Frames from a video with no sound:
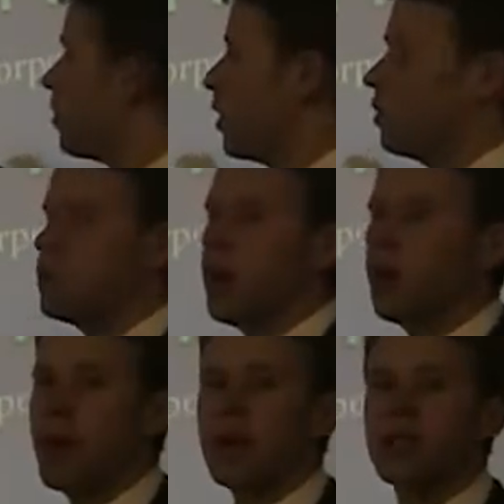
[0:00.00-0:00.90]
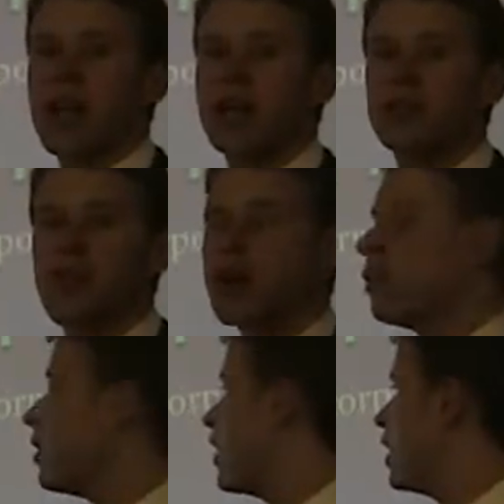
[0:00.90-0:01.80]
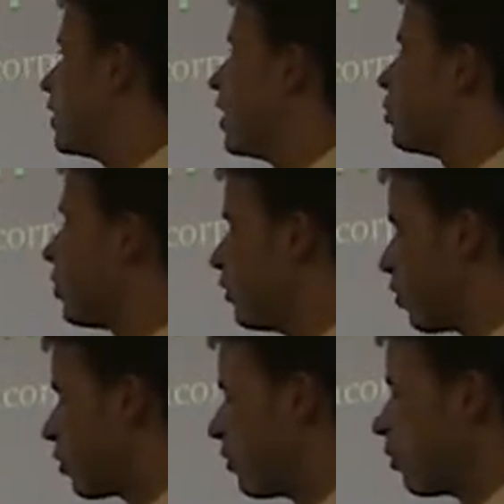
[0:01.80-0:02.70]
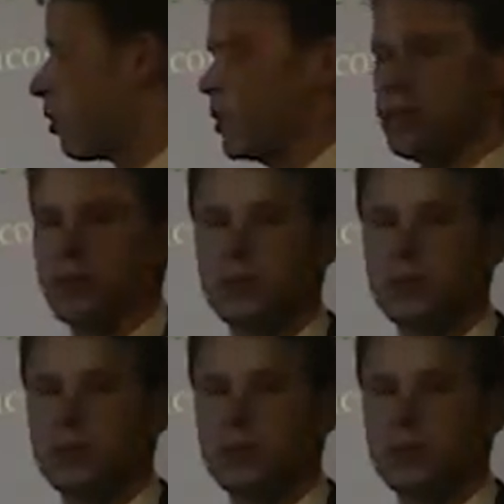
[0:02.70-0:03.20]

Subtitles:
you to help better satisfy your needs and improve your performance.